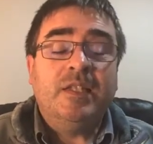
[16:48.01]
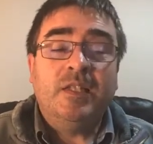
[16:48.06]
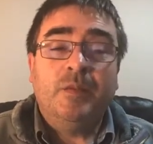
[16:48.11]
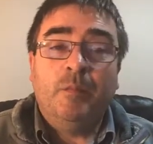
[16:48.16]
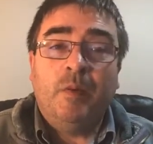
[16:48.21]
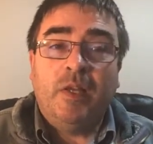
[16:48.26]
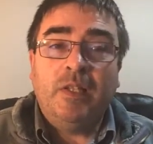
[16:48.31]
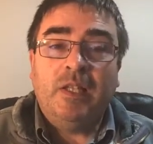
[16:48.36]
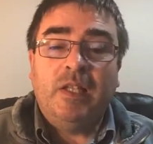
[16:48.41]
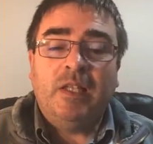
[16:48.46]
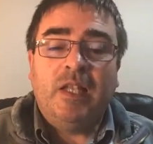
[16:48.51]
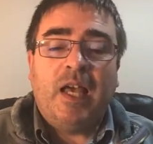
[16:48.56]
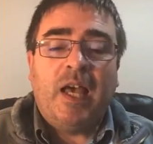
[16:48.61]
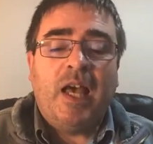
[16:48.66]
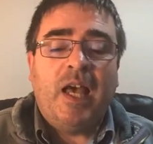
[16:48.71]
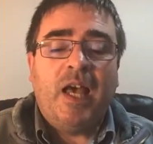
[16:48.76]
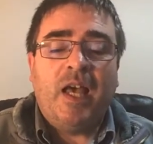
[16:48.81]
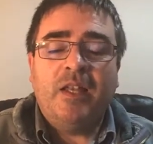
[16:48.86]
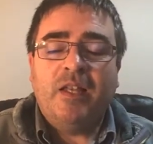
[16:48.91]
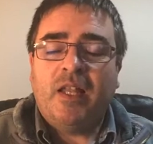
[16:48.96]
He leads them out
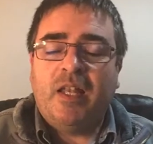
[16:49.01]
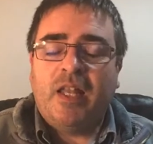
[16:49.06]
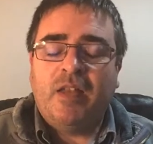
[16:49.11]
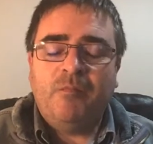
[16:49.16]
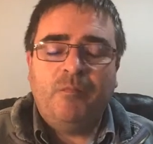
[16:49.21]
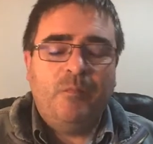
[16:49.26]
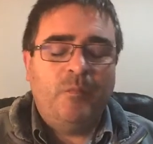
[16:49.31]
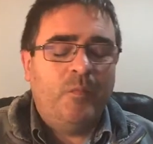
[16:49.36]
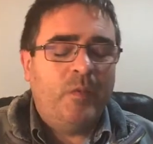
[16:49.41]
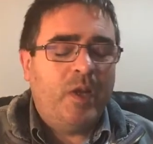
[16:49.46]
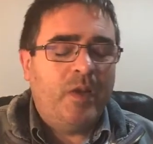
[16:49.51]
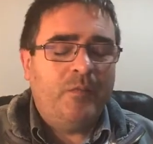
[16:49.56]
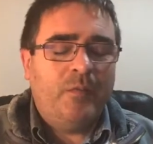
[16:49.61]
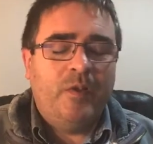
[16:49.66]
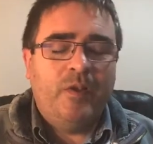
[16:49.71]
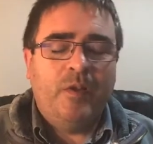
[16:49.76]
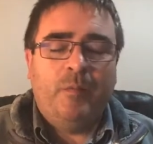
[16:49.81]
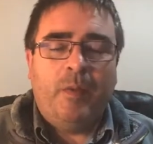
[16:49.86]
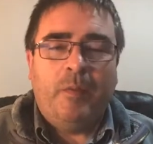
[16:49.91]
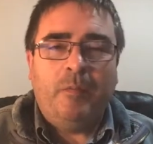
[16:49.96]
of the land, and
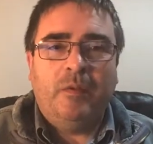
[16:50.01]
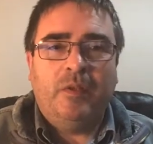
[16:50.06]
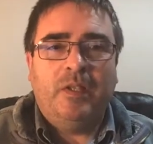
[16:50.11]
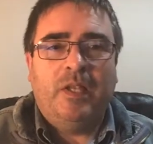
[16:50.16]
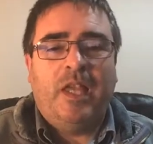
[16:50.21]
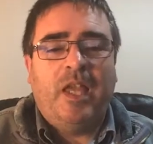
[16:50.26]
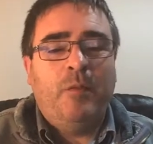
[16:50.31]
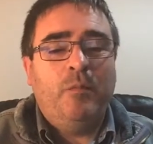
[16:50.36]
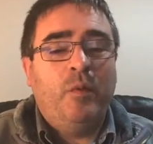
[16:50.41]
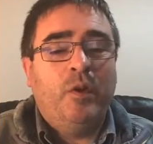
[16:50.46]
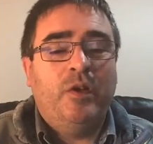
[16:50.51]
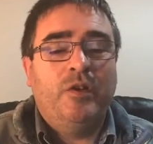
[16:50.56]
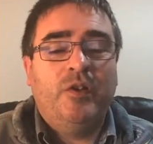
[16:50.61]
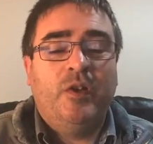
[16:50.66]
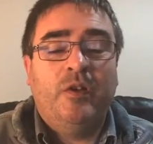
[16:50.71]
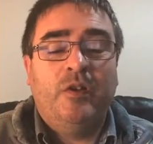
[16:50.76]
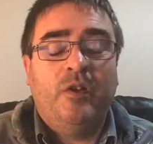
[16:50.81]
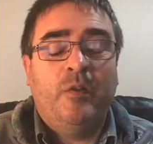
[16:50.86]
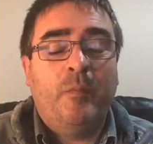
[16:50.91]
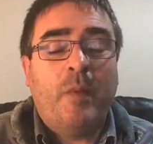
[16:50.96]
whenever the people
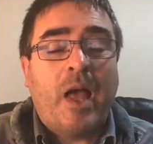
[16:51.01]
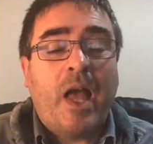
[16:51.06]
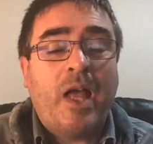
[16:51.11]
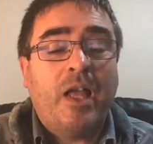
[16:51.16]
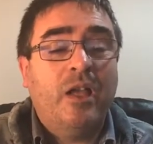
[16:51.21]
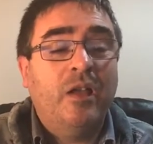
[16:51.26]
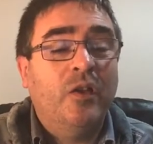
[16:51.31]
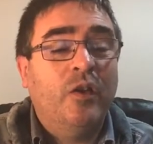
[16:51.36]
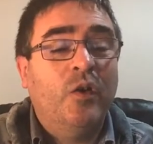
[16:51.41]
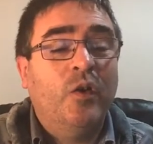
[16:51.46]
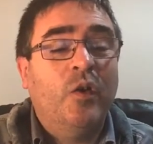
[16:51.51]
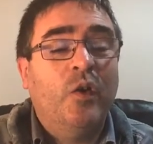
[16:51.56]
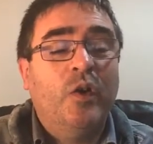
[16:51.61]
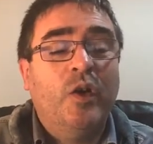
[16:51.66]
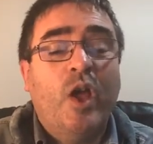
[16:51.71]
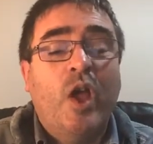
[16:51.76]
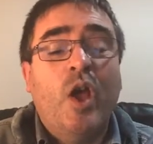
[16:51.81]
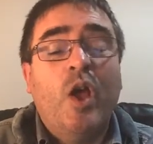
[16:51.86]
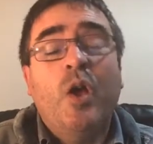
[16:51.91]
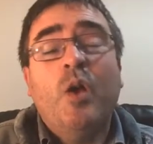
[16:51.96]
keep on turning their back on
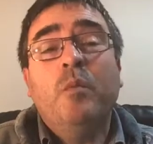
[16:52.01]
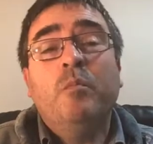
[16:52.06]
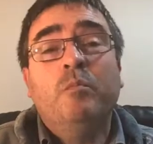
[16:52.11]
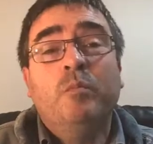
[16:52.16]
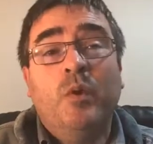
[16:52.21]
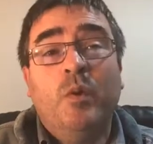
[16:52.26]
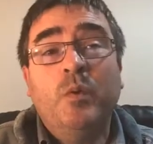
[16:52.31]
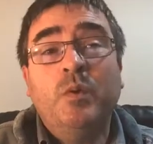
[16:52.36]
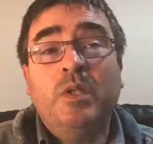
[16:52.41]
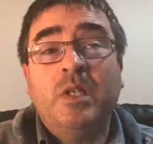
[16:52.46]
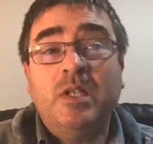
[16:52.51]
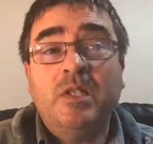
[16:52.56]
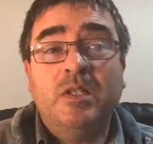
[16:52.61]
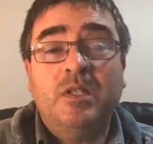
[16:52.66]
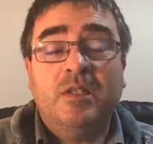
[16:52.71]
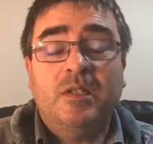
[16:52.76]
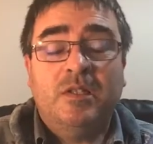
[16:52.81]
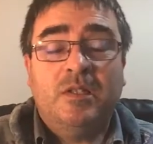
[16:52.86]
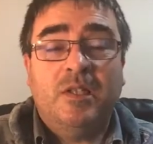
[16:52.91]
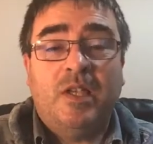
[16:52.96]
God,
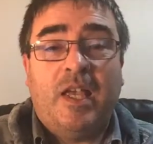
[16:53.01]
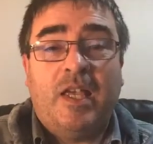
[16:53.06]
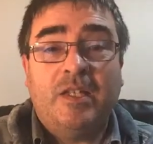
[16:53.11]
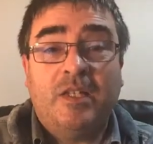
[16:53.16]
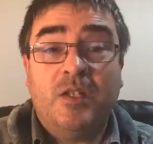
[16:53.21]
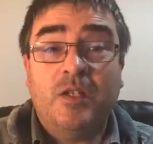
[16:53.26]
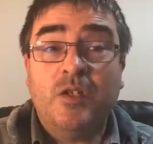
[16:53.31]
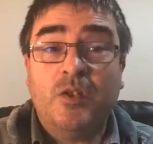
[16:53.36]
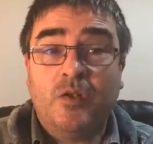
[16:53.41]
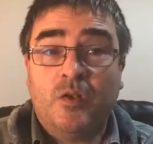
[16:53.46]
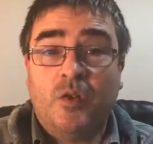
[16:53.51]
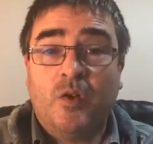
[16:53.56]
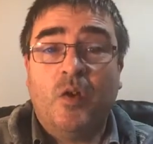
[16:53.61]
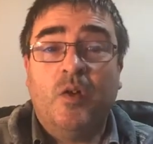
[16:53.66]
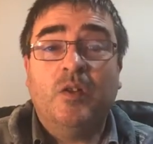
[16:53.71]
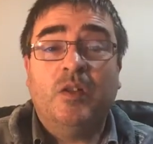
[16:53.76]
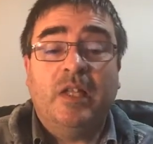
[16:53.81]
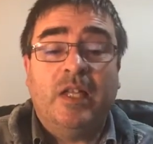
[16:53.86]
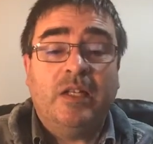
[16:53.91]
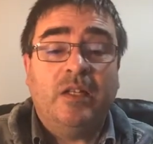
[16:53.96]
Moses is a
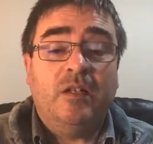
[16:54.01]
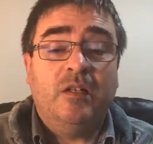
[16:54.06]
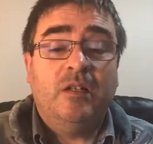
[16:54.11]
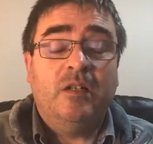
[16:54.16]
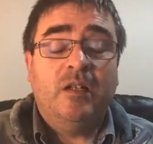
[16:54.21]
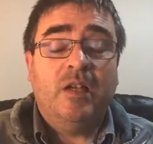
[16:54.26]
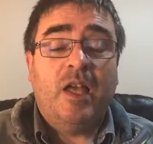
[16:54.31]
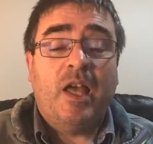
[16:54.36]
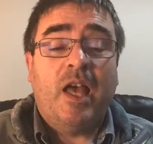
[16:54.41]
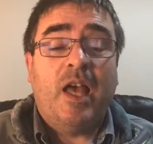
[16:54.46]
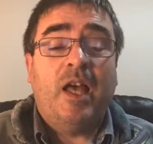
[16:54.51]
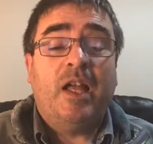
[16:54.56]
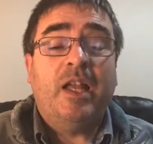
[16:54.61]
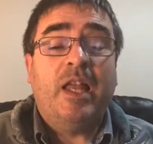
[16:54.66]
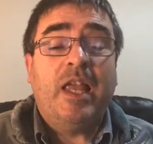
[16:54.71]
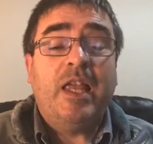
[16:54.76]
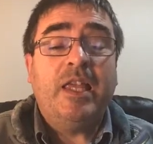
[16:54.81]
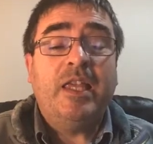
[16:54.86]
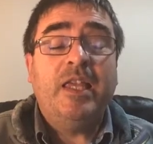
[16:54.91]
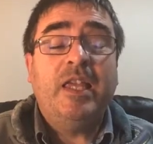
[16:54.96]
strong leader,
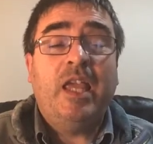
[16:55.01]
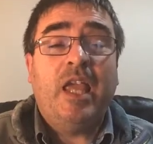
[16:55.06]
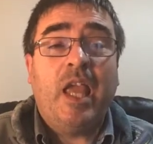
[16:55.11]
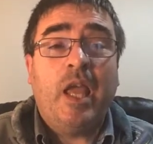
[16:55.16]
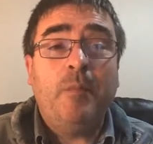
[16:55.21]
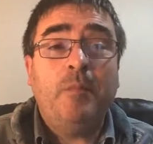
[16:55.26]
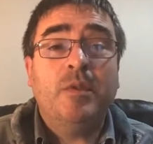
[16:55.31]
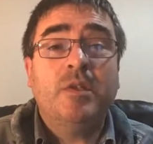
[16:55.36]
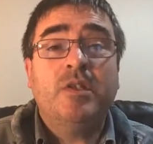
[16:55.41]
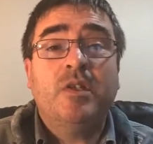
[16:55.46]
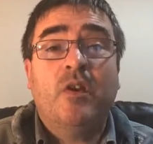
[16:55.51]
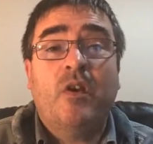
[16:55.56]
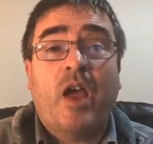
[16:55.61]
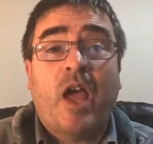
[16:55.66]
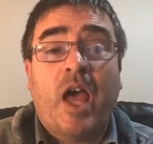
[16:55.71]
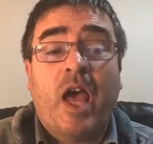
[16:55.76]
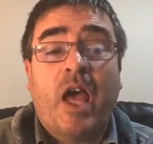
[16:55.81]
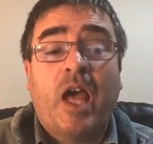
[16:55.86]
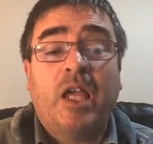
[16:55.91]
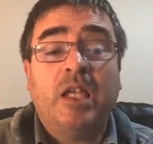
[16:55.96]
and he
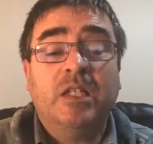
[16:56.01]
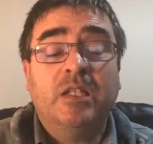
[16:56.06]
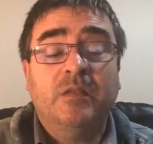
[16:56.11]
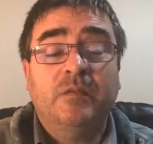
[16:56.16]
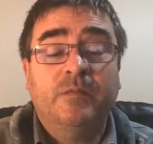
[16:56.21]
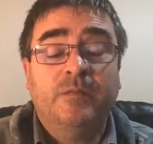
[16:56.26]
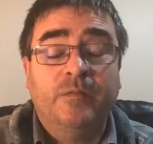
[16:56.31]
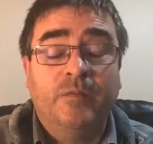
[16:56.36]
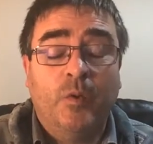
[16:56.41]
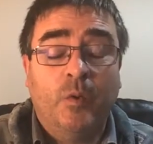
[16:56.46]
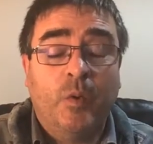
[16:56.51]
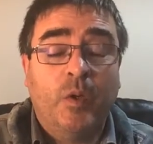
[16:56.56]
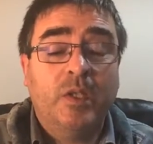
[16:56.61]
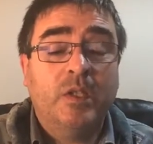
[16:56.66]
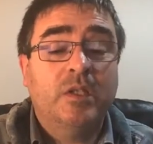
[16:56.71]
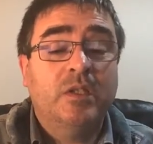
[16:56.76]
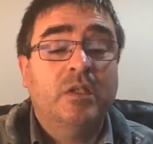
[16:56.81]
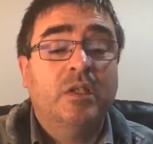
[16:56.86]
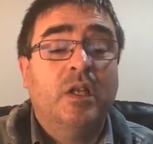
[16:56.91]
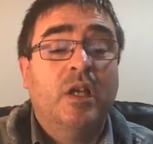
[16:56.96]
keeps their eyes
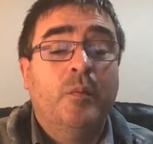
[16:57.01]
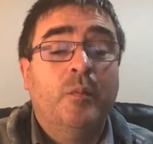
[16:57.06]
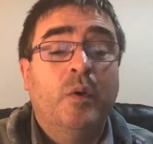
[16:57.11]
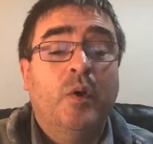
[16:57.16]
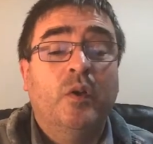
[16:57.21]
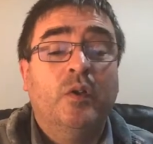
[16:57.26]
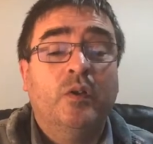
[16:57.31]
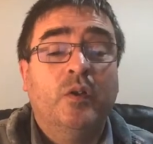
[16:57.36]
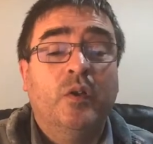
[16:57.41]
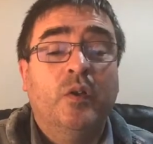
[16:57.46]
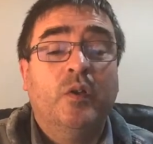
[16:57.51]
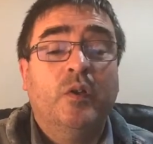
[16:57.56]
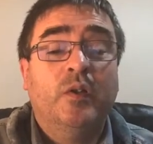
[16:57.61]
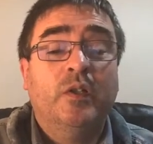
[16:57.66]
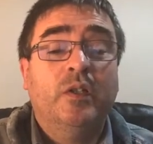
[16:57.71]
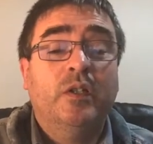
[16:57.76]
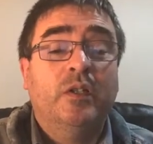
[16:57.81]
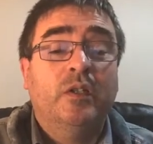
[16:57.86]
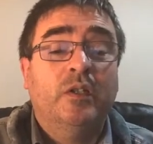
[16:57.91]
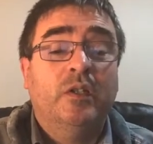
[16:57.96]
focused
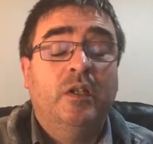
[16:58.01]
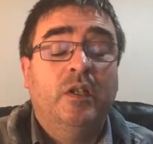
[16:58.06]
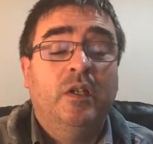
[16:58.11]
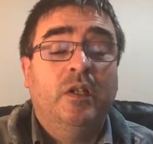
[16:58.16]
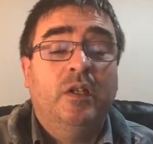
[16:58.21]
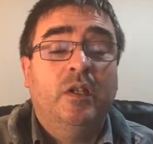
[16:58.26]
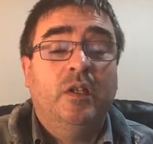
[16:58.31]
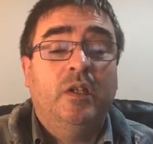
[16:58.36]
upon God.